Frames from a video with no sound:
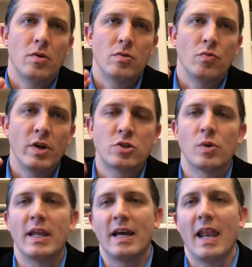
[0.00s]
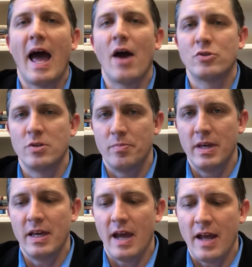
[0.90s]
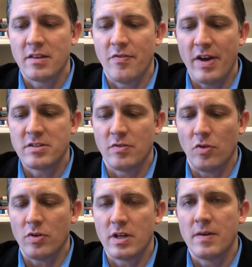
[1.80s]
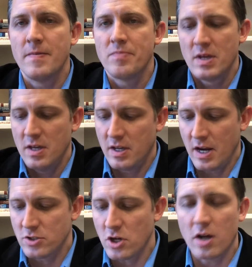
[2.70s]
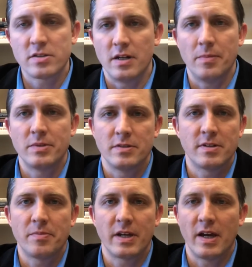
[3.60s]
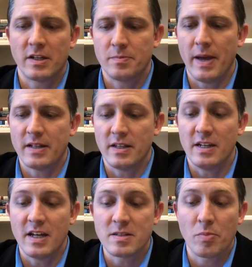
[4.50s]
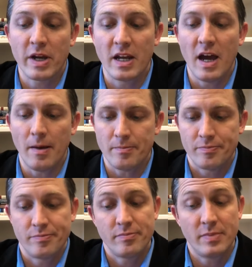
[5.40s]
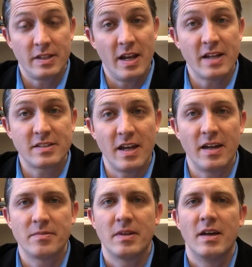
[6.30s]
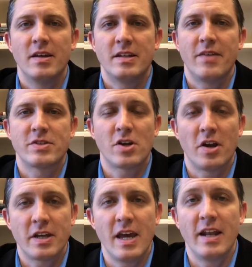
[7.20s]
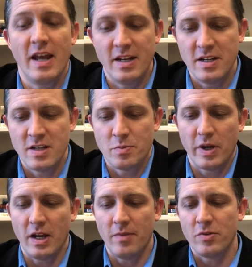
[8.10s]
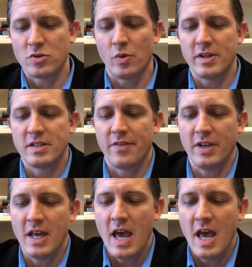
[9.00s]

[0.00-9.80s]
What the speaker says: ritually allowed to be at the festival. He kind of chalks it up to something unexpected. He doesn't bring it up, but the next day, David's gone again, and he does bring it up. Verse 27.